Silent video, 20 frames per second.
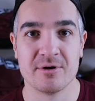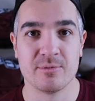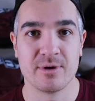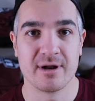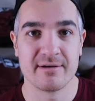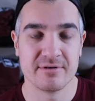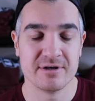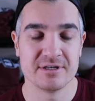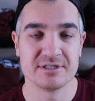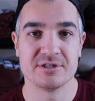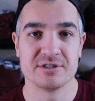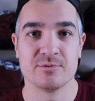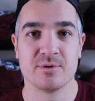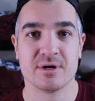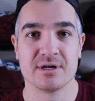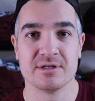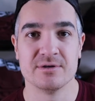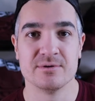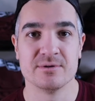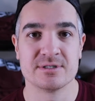or whatever it is that you
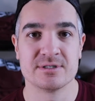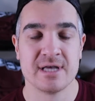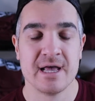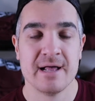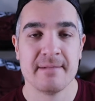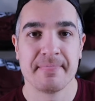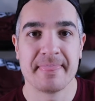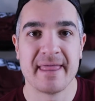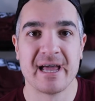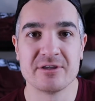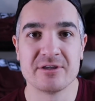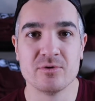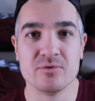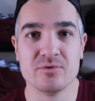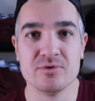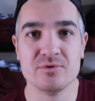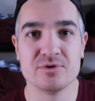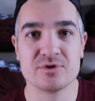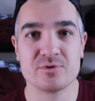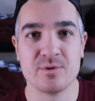want to use that you
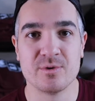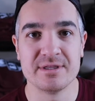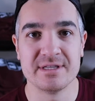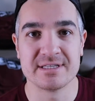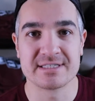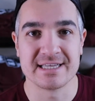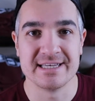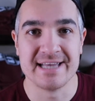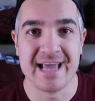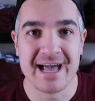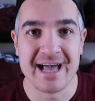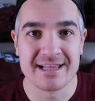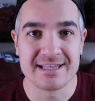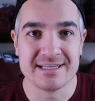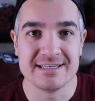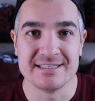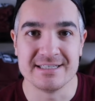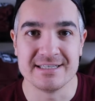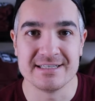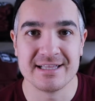use one that's an
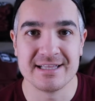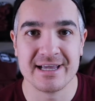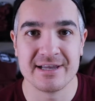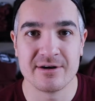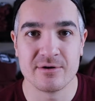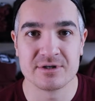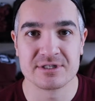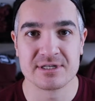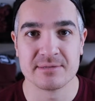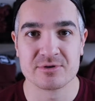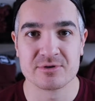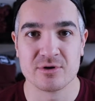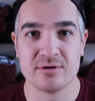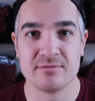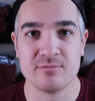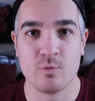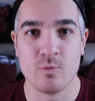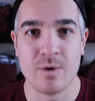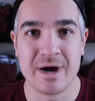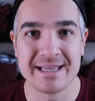led light or some sort
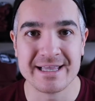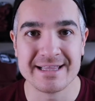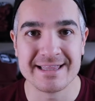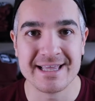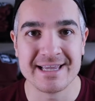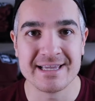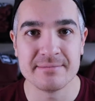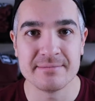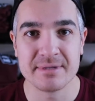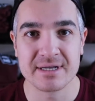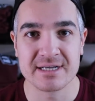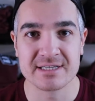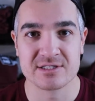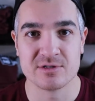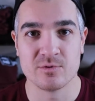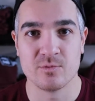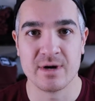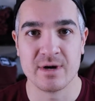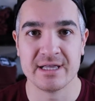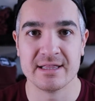of white light because
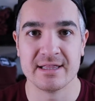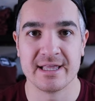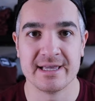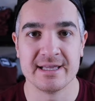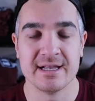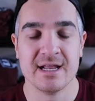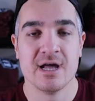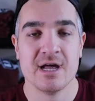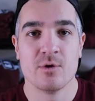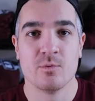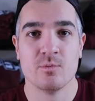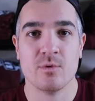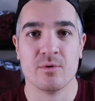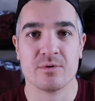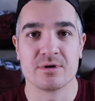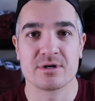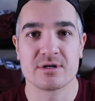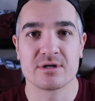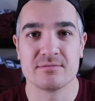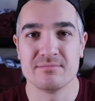the white light
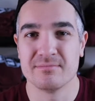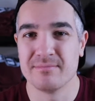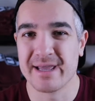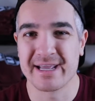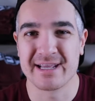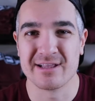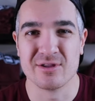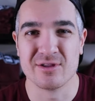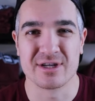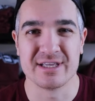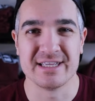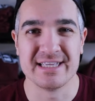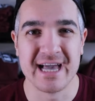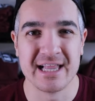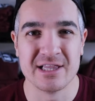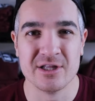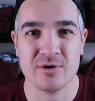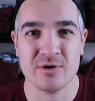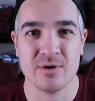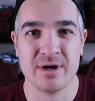won't make it look
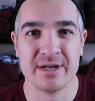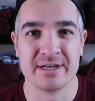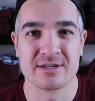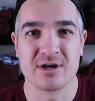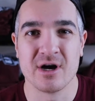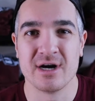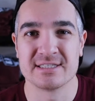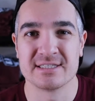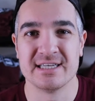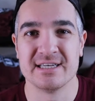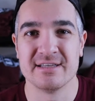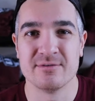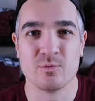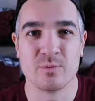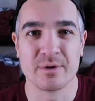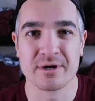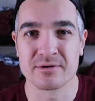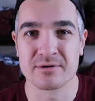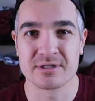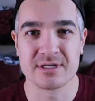yellow and cause any
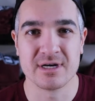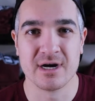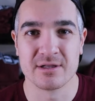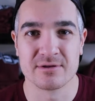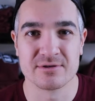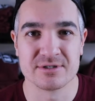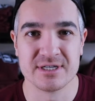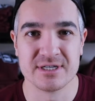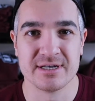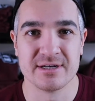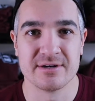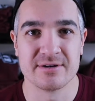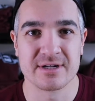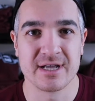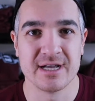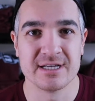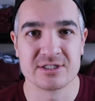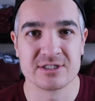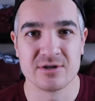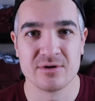weird colors in it,
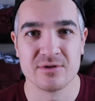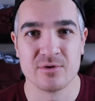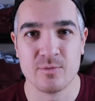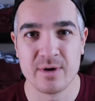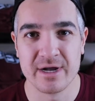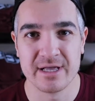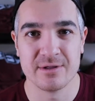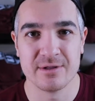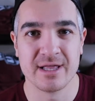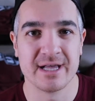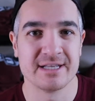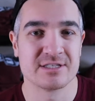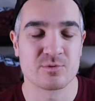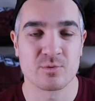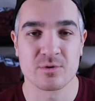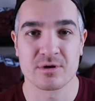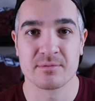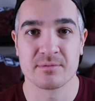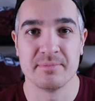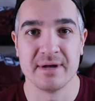okay? So the white lights work